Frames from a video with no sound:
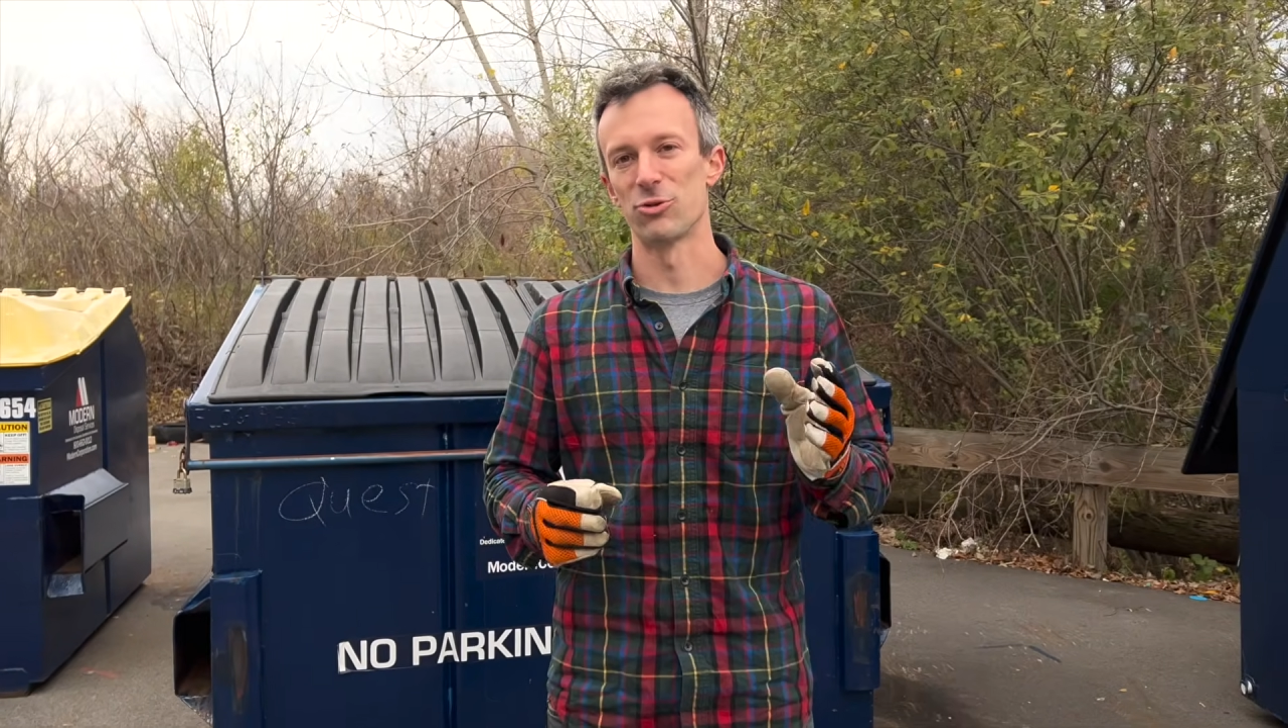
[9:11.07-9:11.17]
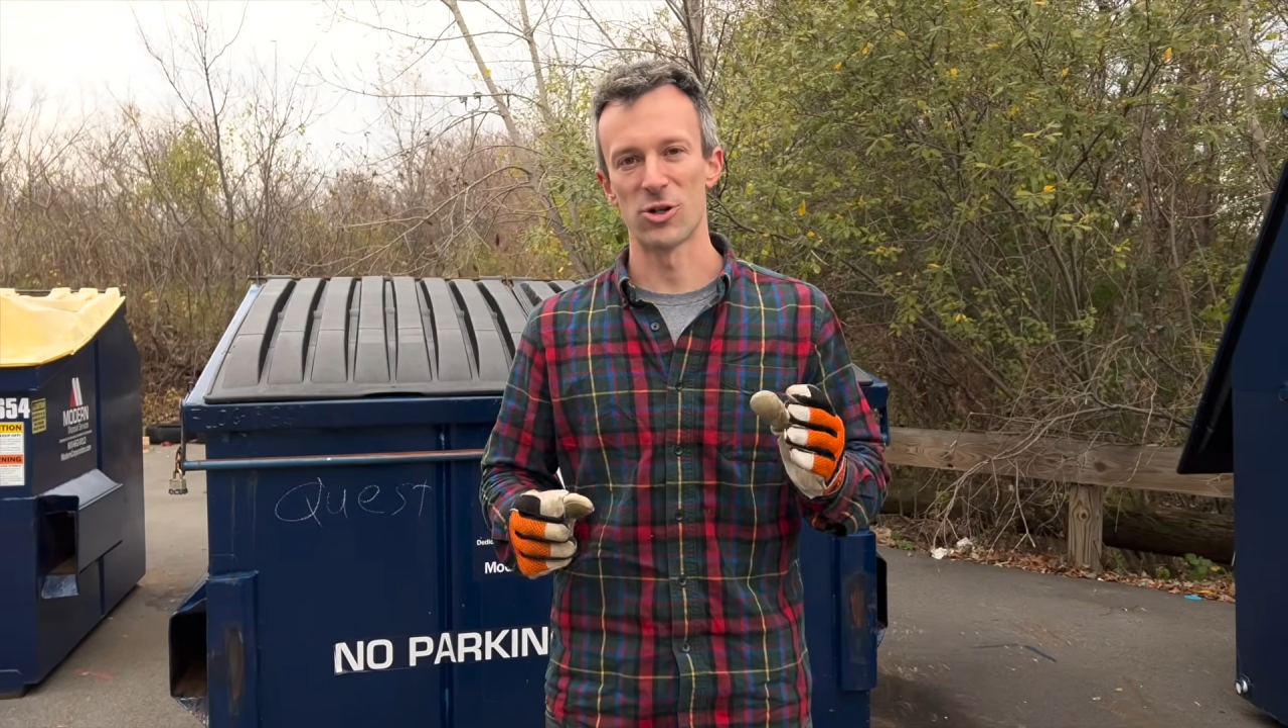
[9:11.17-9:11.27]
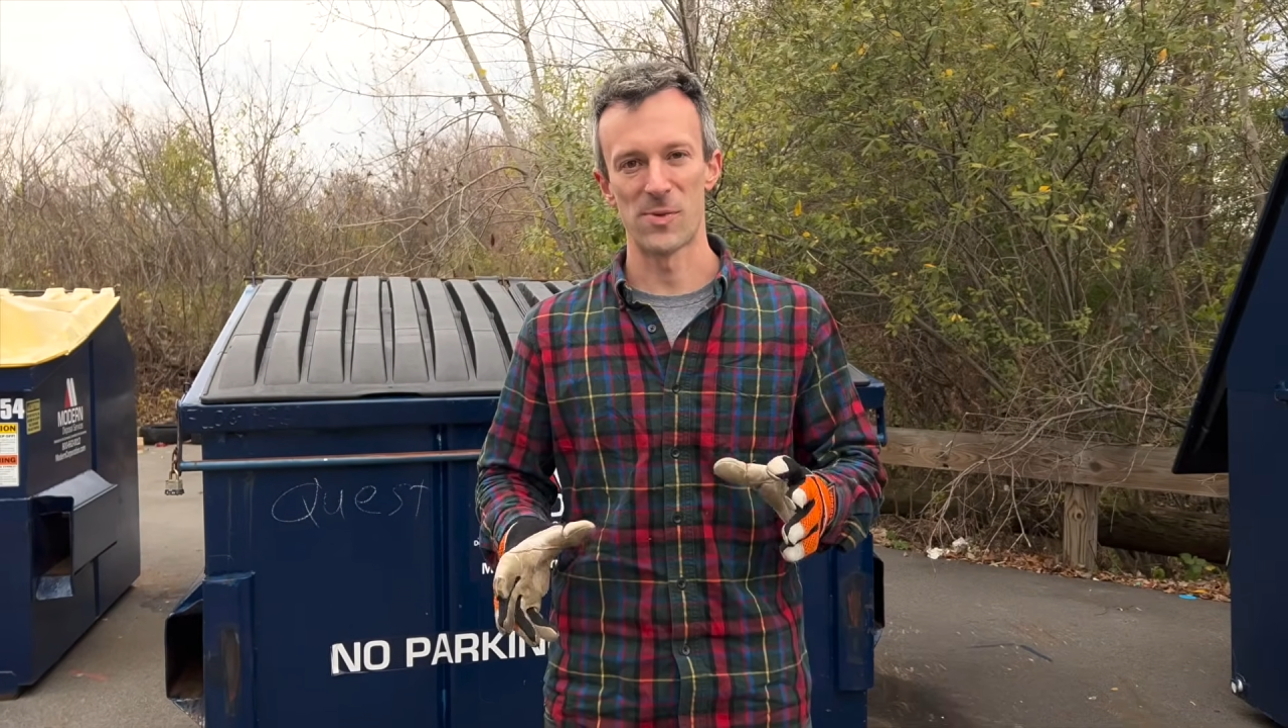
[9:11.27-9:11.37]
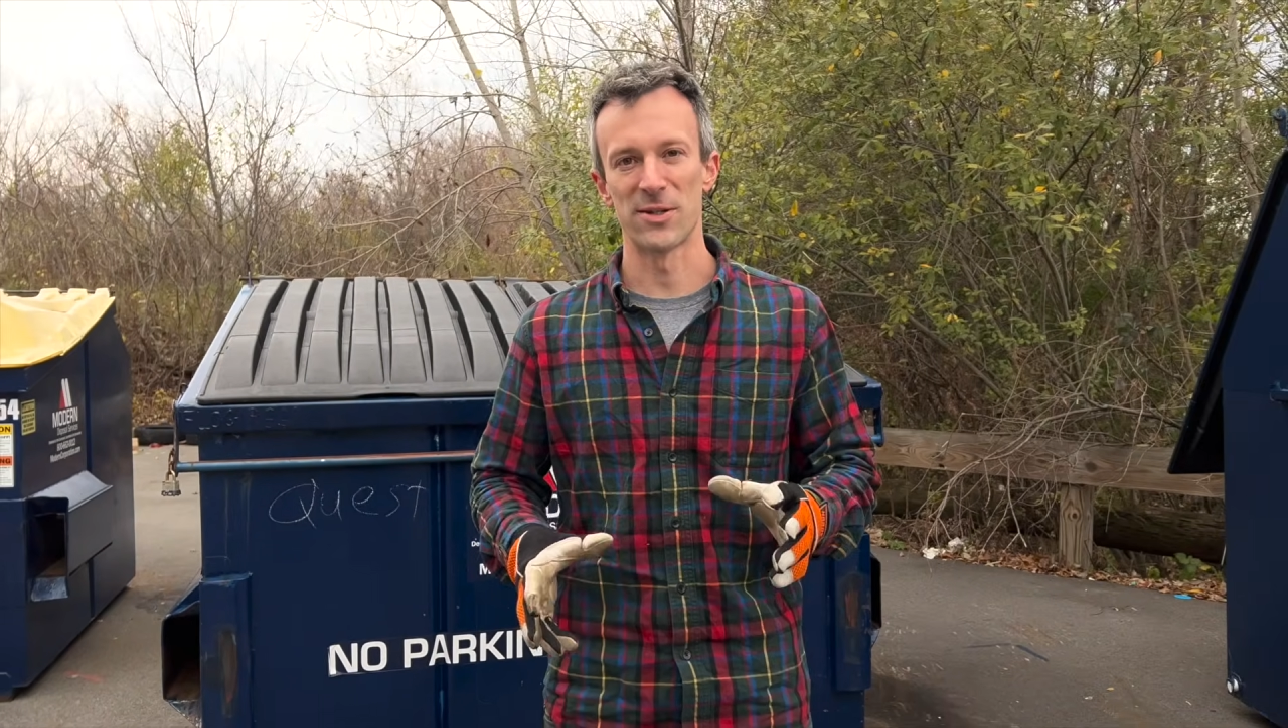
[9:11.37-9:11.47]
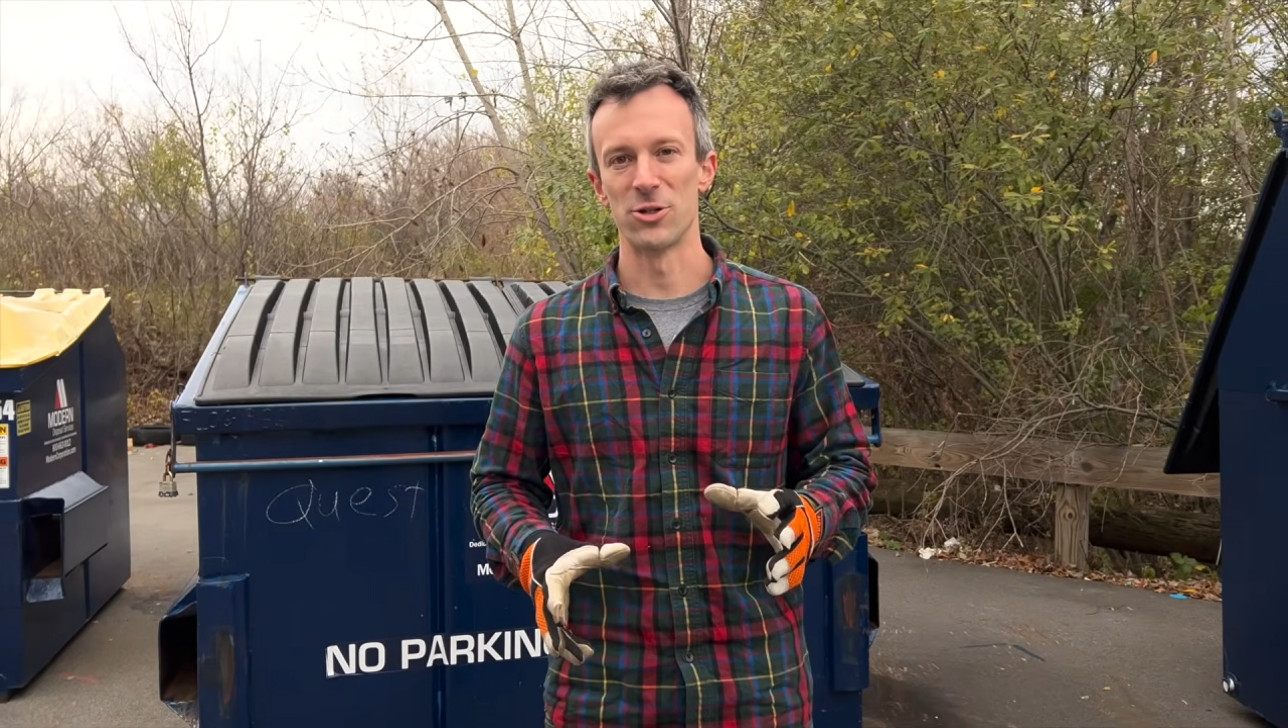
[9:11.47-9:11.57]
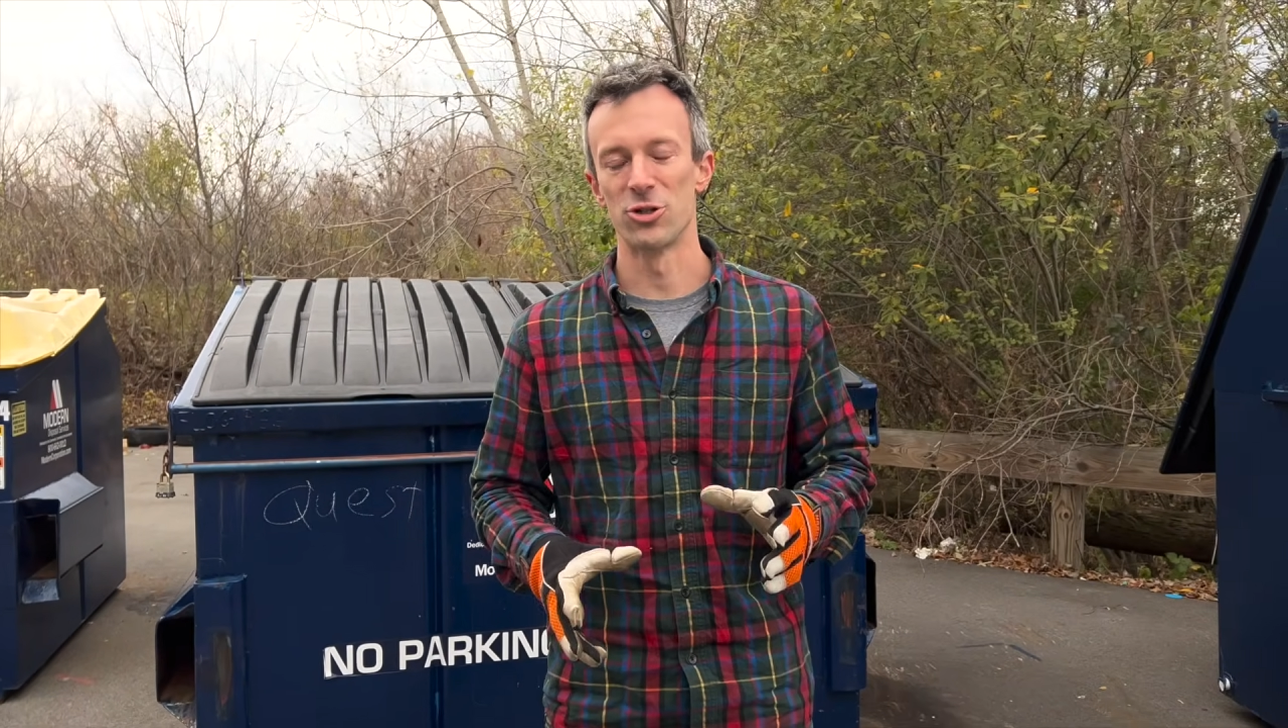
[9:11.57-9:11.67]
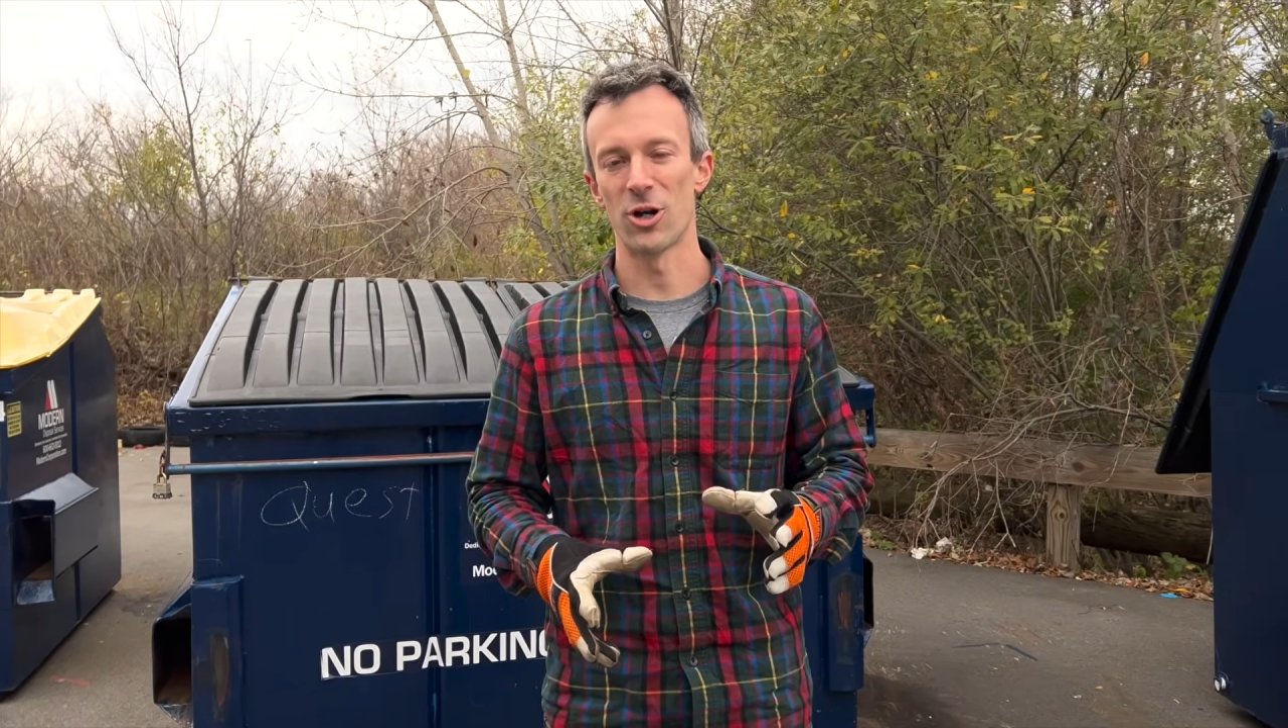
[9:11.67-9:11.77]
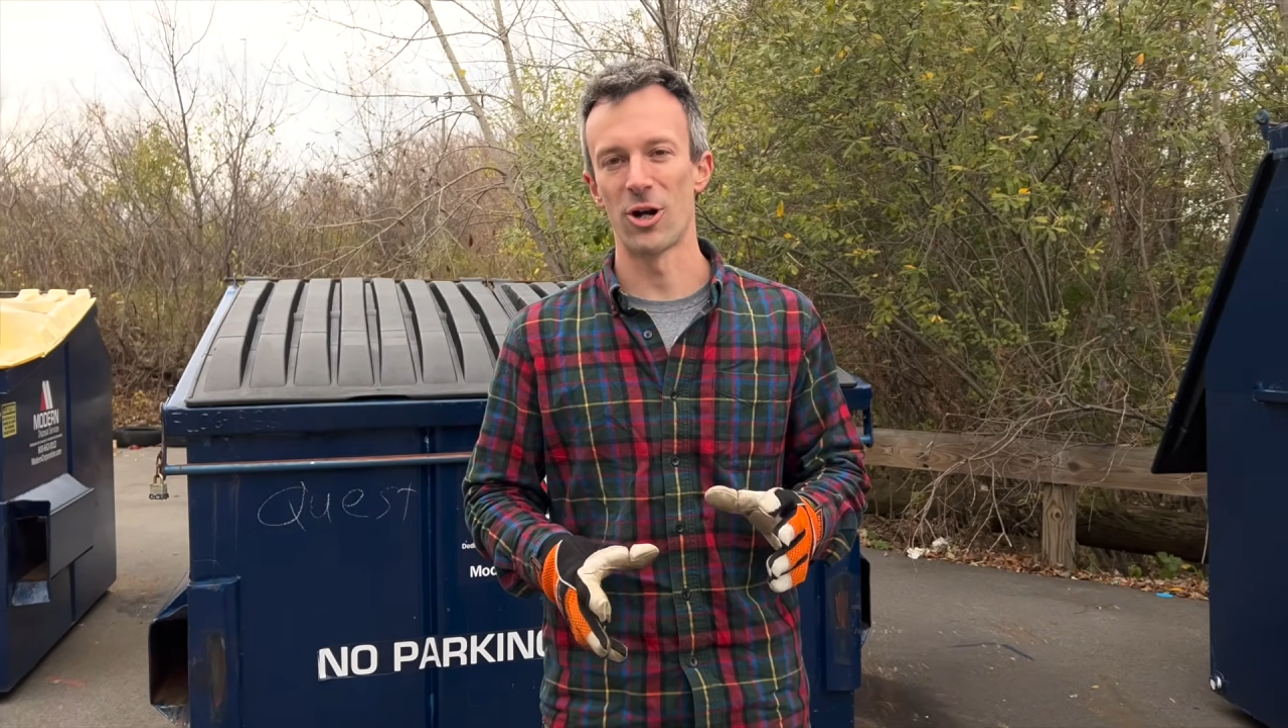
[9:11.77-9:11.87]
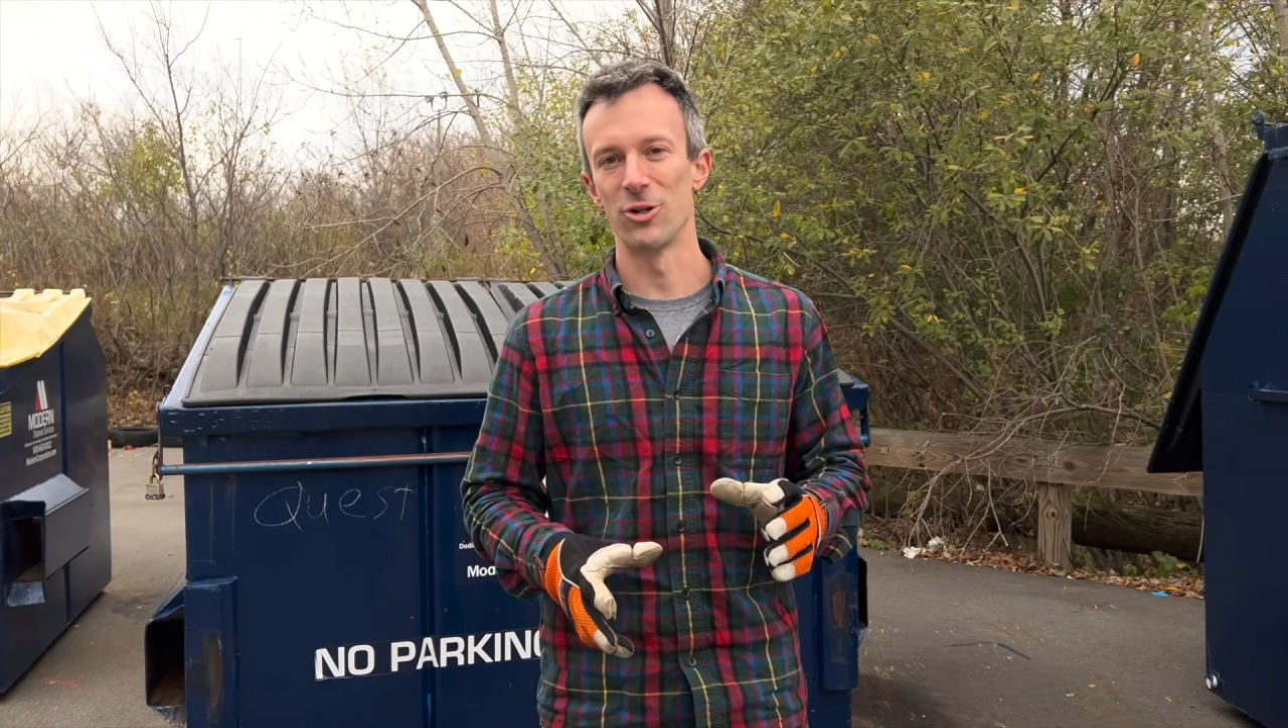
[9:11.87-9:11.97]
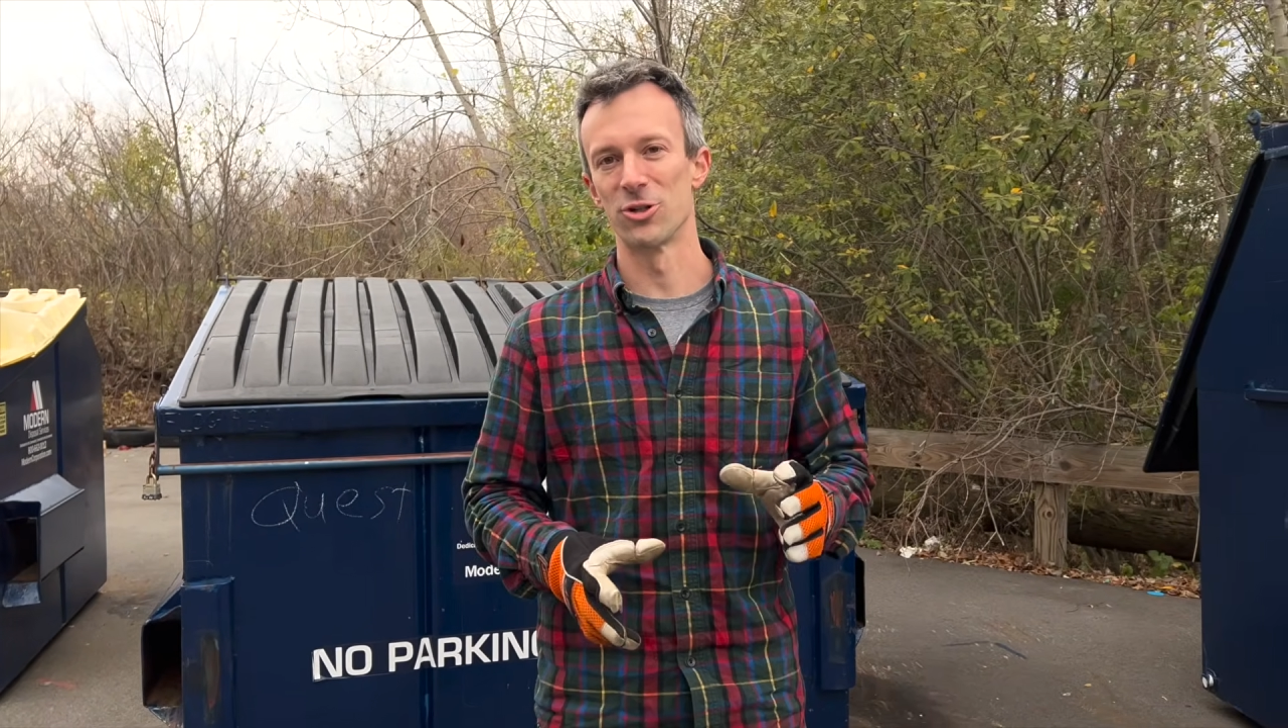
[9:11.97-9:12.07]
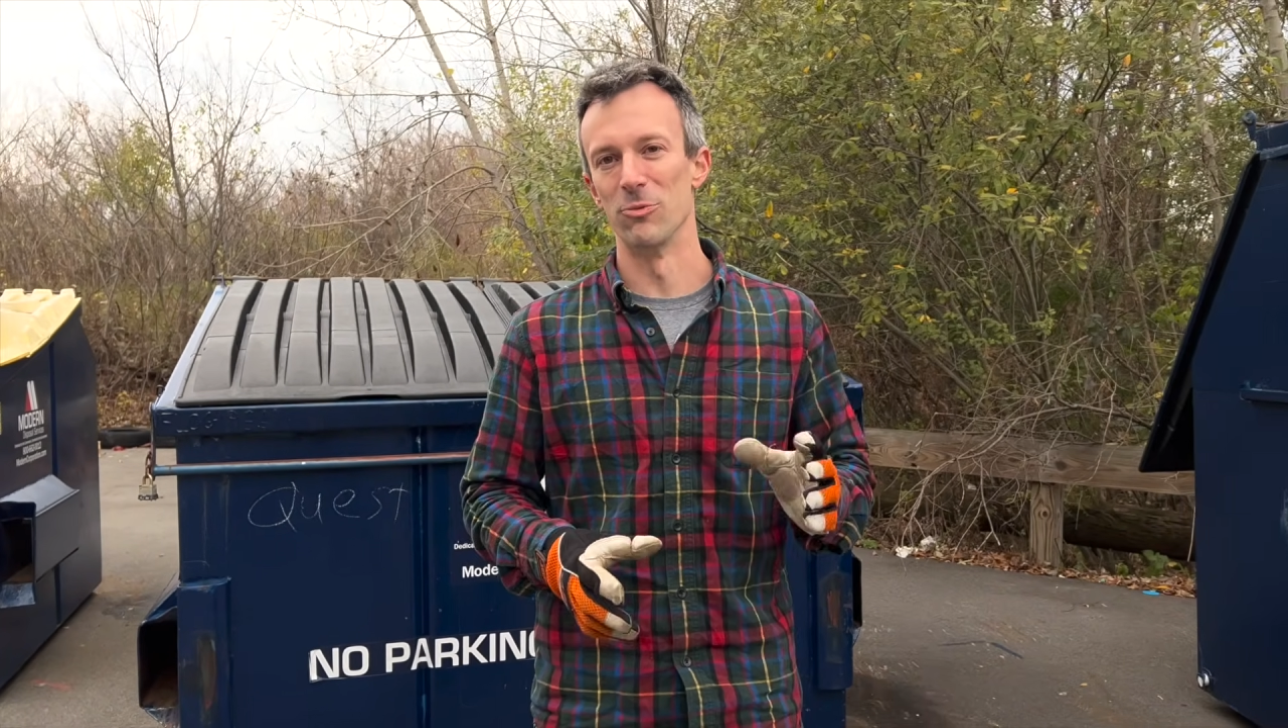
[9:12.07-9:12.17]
trespassing charge